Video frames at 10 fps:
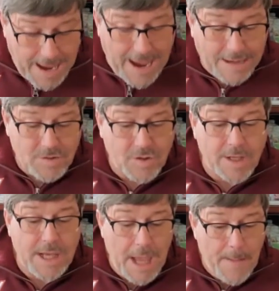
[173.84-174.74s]

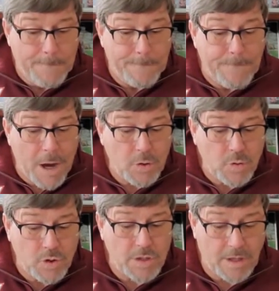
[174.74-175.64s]
actually
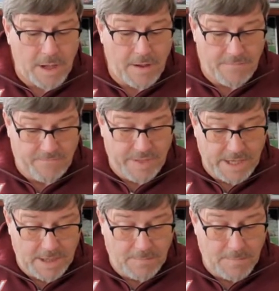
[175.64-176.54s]
most of
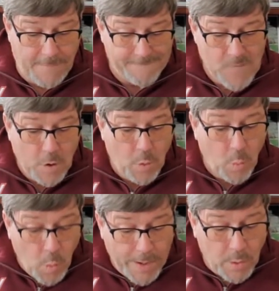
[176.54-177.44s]
them,
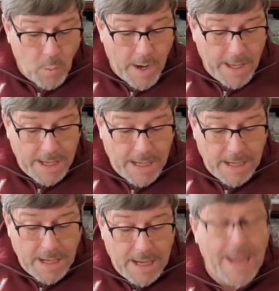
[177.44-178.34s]
went away
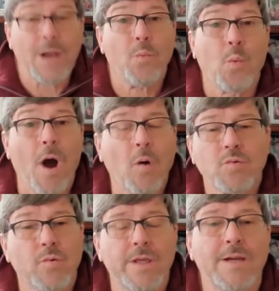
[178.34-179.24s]
and walked
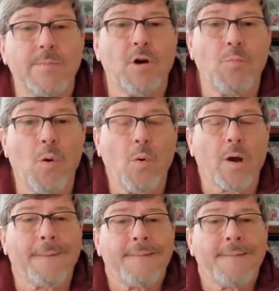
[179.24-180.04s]
with him no more.